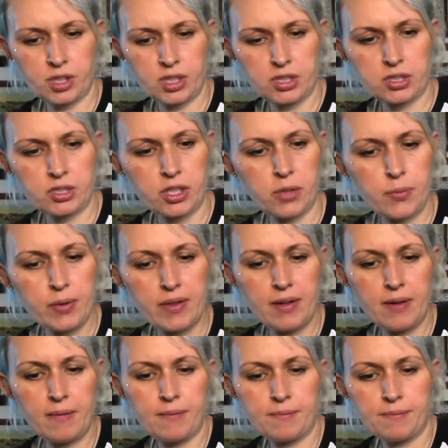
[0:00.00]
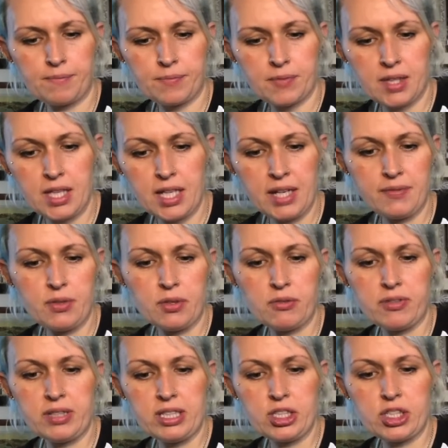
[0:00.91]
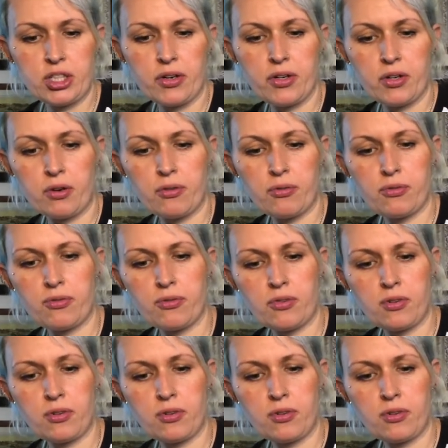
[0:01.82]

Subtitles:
to go with it if you're really showing off.